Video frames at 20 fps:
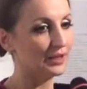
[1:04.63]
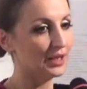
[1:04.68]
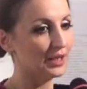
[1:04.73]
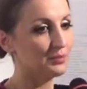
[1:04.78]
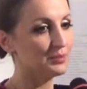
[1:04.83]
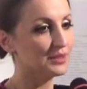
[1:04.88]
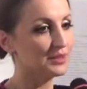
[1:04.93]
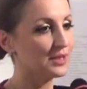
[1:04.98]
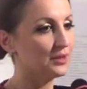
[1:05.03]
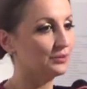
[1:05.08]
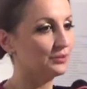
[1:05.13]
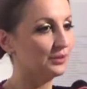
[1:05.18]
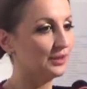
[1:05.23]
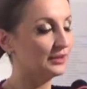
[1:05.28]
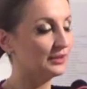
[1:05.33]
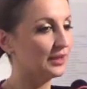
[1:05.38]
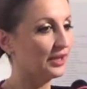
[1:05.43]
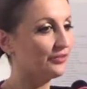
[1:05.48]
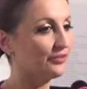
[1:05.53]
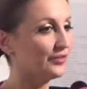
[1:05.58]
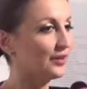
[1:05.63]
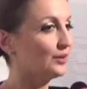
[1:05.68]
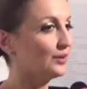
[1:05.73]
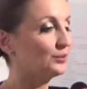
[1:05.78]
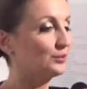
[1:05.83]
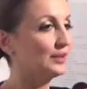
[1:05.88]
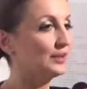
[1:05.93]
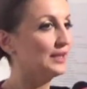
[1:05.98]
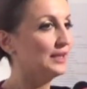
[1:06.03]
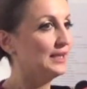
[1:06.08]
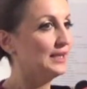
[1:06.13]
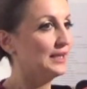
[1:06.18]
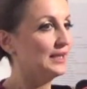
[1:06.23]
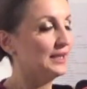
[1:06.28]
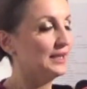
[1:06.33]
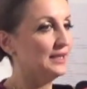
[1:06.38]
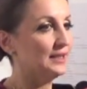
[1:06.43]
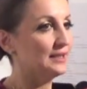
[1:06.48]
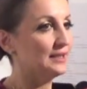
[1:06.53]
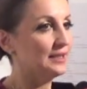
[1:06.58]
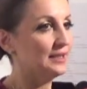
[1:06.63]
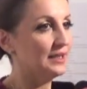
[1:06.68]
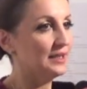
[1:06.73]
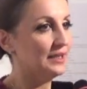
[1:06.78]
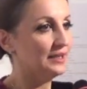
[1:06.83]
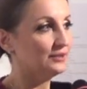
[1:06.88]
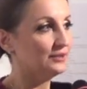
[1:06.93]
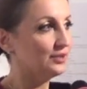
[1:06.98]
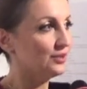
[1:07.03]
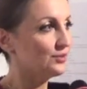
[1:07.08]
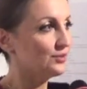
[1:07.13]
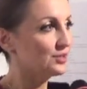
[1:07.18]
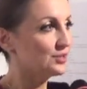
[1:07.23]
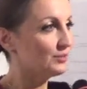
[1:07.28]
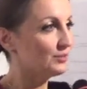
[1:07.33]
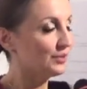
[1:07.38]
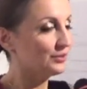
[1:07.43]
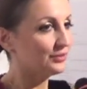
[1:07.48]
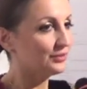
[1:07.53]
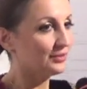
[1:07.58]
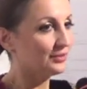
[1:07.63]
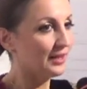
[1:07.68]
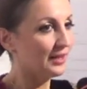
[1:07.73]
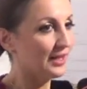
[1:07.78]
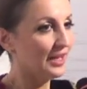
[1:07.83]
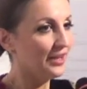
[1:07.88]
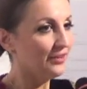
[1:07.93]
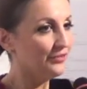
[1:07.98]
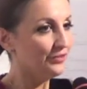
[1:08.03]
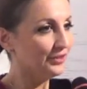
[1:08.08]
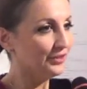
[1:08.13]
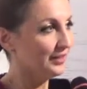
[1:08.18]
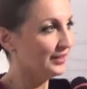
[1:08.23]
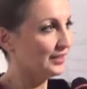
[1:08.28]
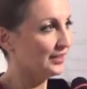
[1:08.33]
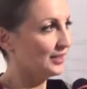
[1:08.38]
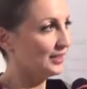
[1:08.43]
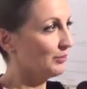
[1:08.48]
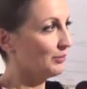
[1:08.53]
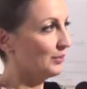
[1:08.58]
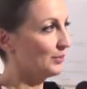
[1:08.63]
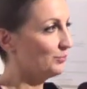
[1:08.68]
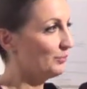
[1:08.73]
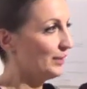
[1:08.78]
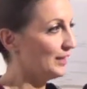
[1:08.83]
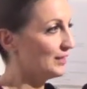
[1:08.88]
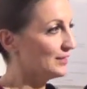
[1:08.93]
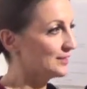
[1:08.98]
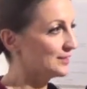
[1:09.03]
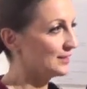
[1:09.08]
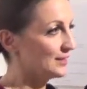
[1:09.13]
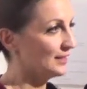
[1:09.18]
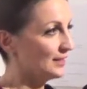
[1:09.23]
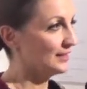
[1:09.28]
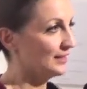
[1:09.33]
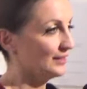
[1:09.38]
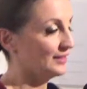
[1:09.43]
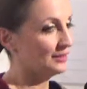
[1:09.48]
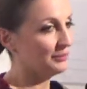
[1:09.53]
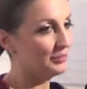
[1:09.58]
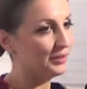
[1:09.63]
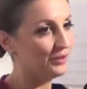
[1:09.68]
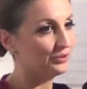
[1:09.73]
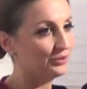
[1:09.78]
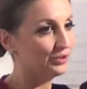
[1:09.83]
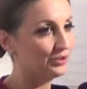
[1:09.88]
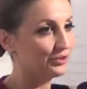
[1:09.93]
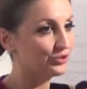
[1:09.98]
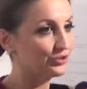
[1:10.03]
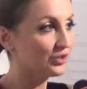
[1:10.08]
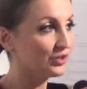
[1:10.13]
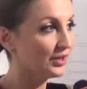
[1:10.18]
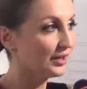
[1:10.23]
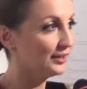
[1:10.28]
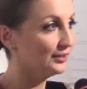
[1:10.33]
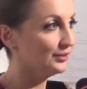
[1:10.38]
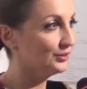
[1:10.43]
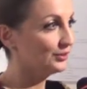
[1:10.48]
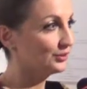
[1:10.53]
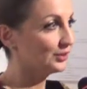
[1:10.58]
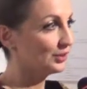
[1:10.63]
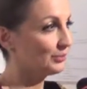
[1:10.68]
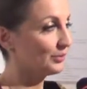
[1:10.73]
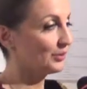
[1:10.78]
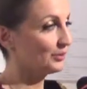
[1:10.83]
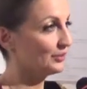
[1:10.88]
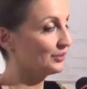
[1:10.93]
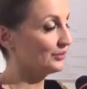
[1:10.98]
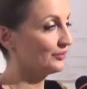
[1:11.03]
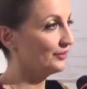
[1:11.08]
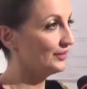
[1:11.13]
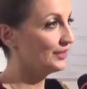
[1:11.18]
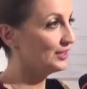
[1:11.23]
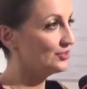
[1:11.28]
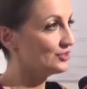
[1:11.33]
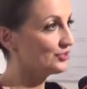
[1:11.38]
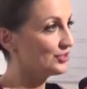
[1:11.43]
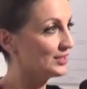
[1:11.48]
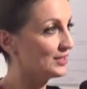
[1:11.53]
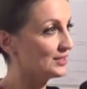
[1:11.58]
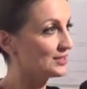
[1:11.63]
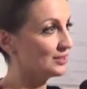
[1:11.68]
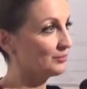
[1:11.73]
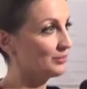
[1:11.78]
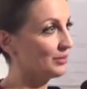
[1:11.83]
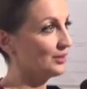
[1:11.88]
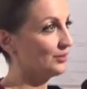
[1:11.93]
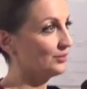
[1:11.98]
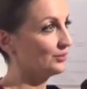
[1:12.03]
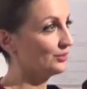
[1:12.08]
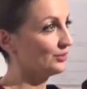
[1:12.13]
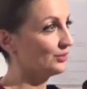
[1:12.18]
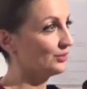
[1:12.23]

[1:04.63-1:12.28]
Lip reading: comes out that I found it talks about everything about Palestine, about her childhood, about the villages, about